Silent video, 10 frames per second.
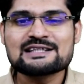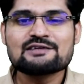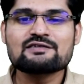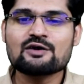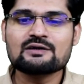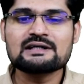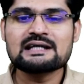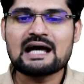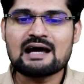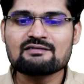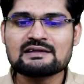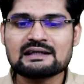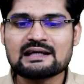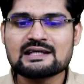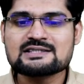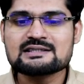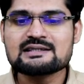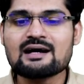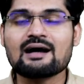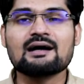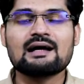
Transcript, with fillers: we already have an agenda